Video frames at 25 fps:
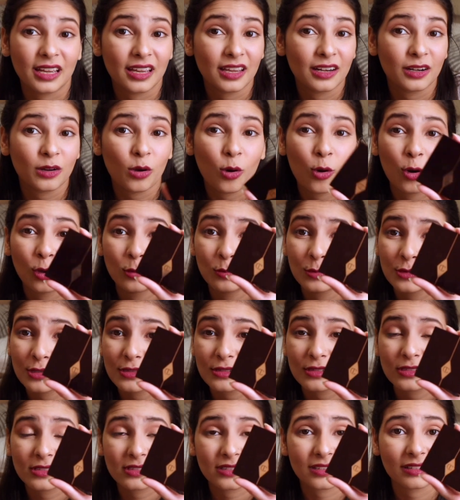in
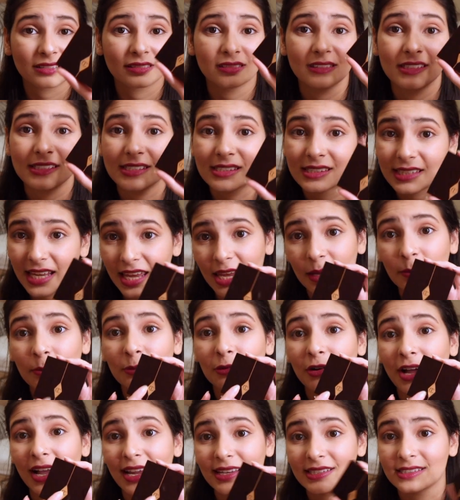almost the same
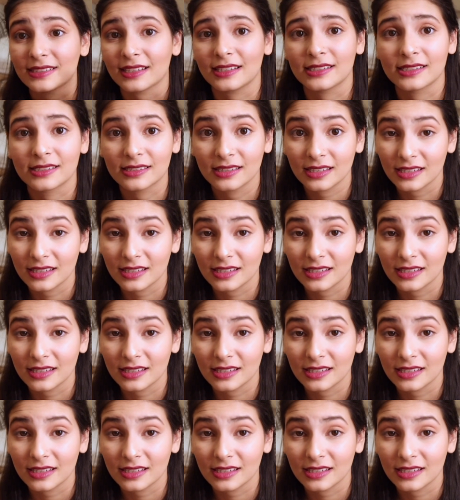price as